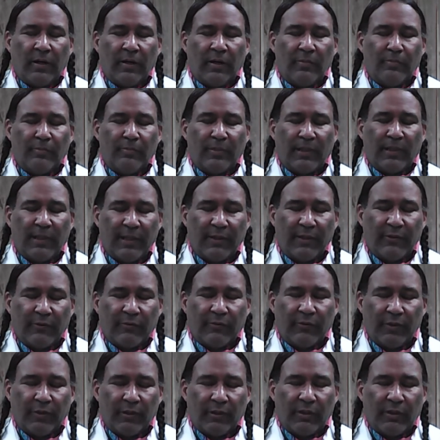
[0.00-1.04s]
a
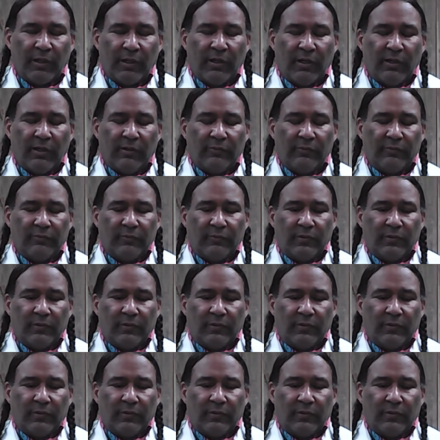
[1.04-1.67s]
plethora of